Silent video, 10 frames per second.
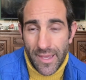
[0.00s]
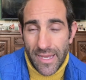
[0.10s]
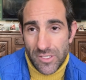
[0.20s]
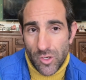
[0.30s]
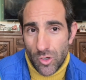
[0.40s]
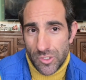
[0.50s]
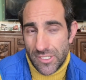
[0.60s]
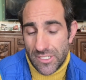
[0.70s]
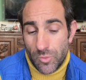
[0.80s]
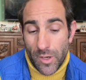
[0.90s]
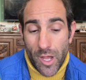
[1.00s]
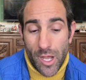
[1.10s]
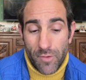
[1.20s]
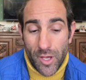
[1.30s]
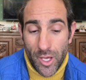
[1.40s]
He's a course and distance winner
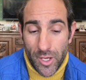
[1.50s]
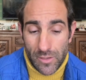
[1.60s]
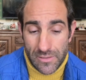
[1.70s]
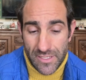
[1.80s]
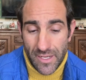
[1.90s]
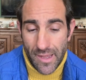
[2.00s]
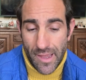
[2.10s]
over hurdles.